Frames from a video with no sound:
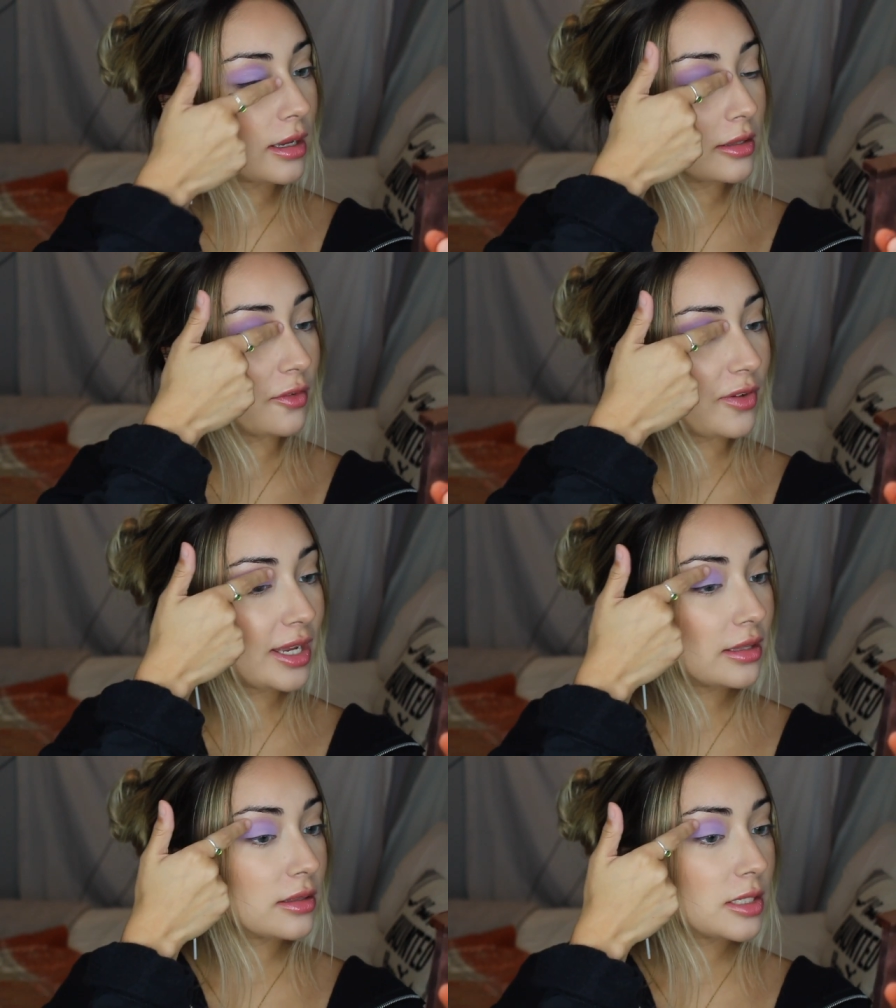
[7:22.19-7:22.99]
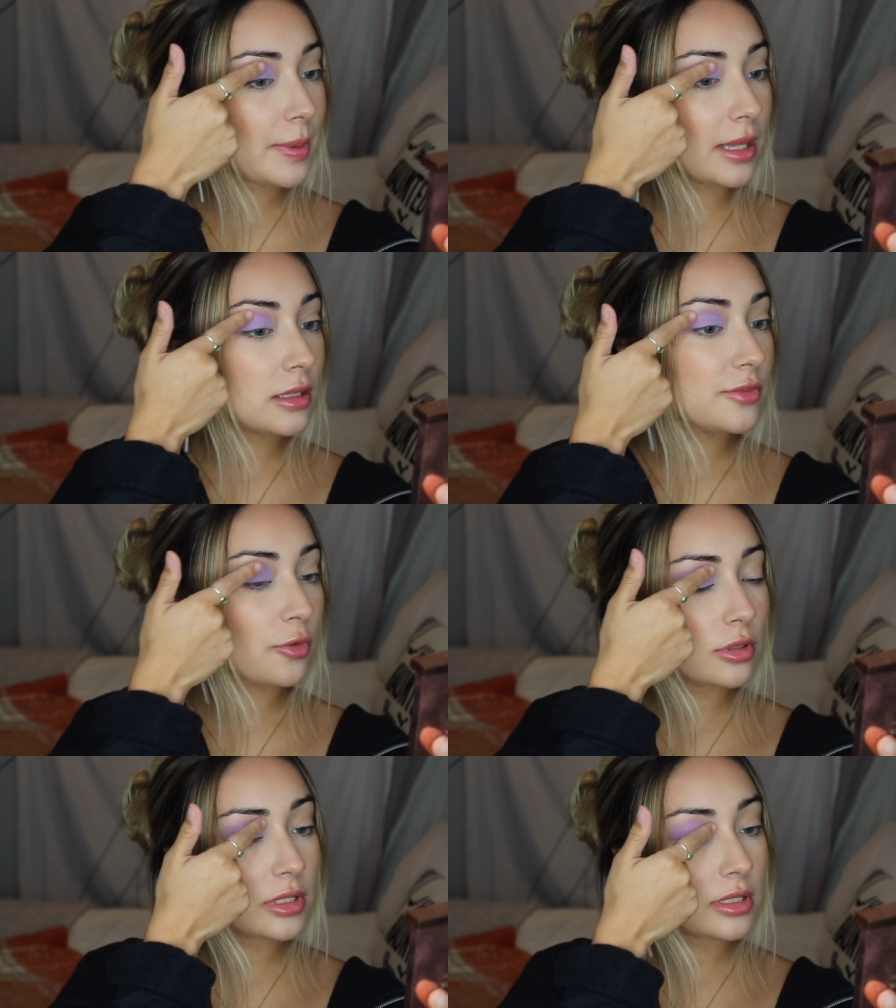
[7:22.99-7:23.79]
The fact that this palette is
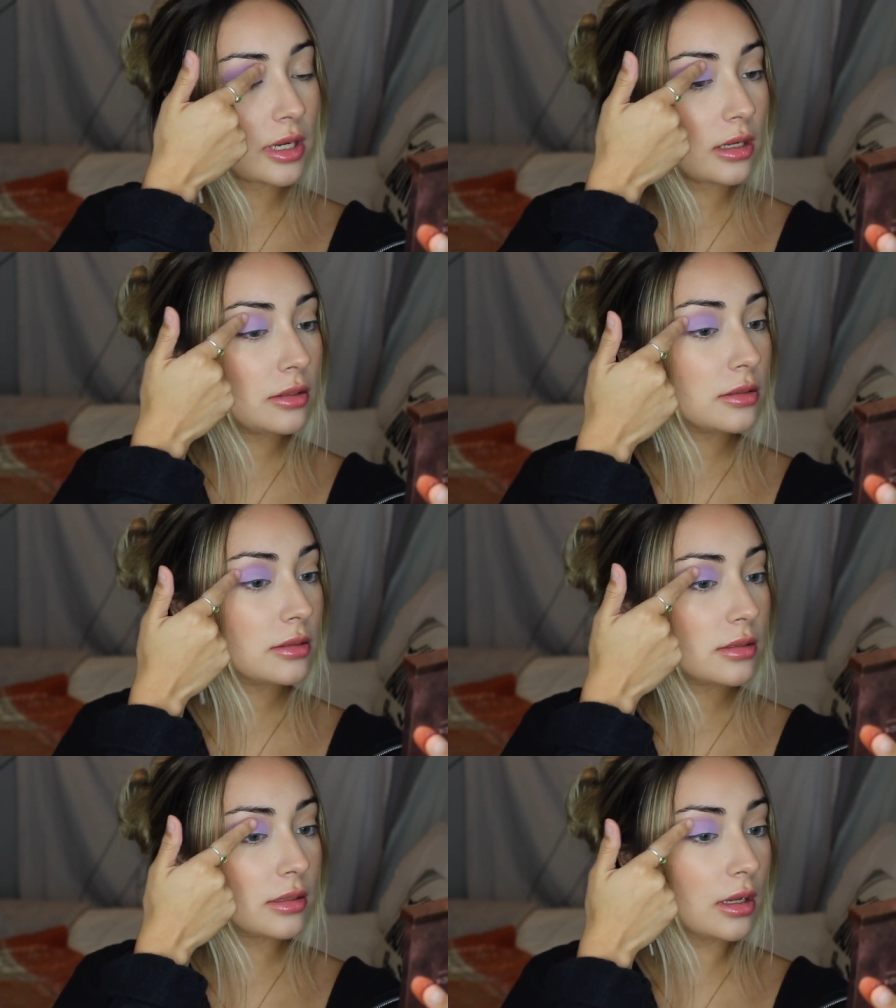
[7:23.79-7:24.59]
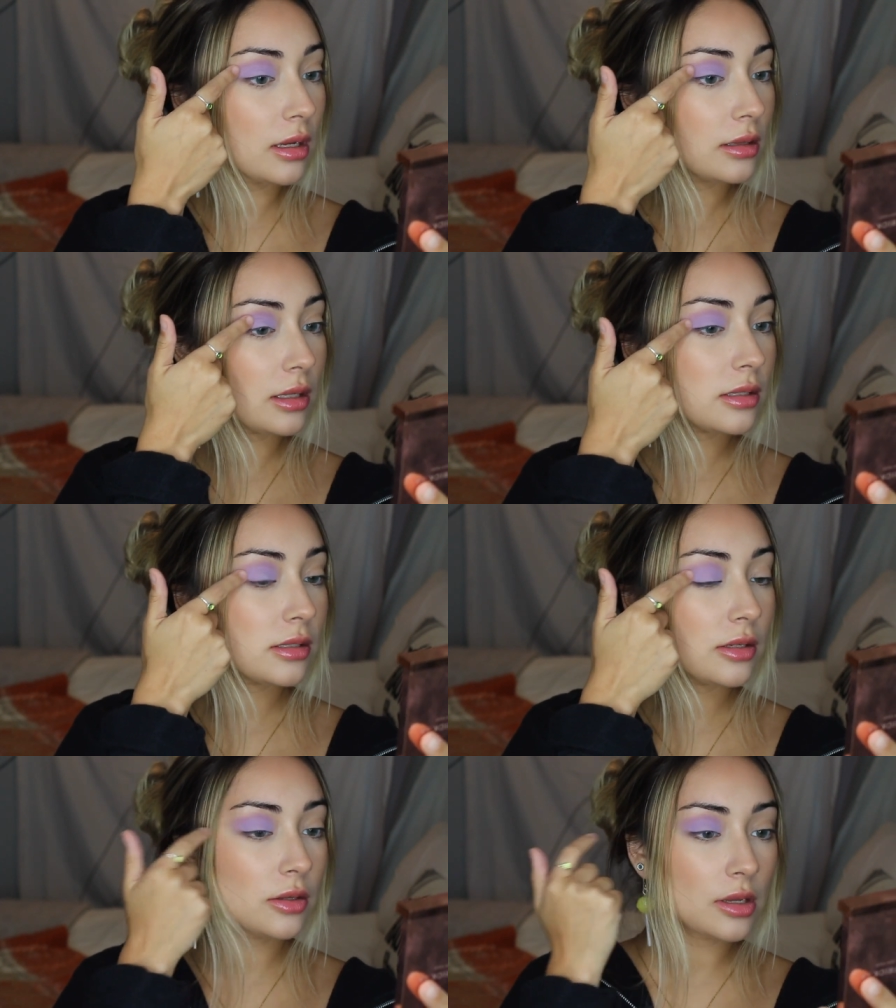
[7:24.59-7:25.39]
$14, like, that's a
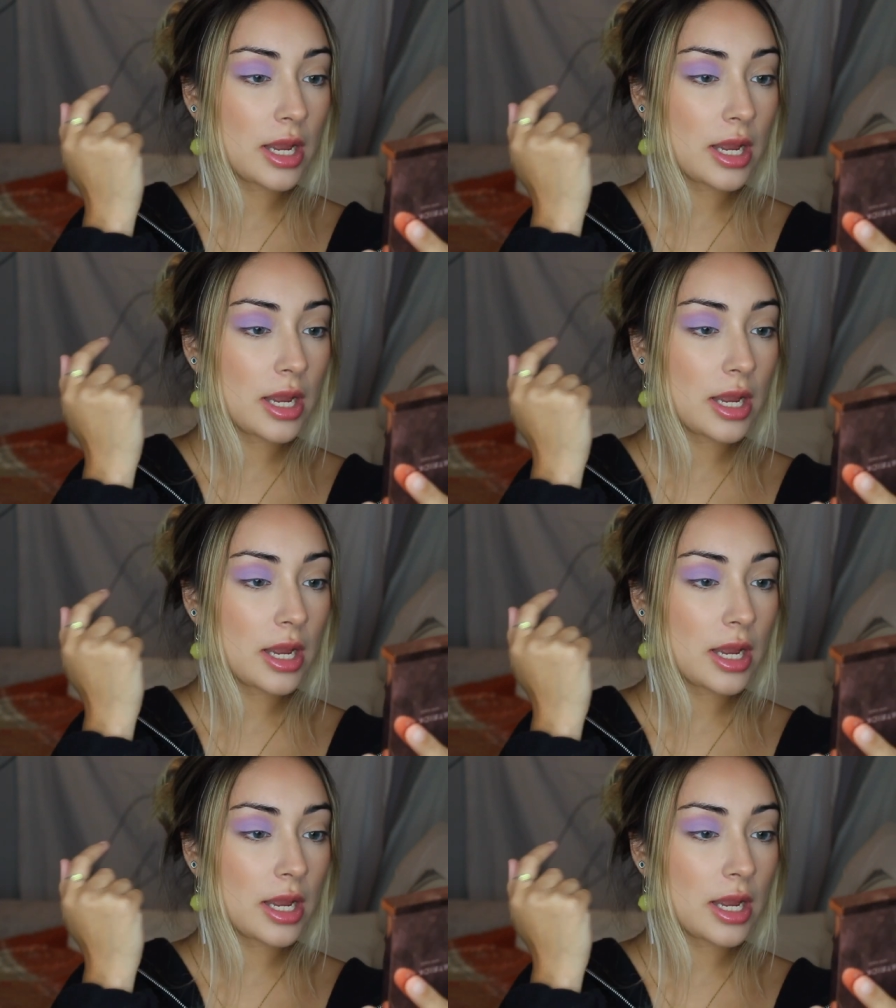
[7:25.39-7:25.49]
steal.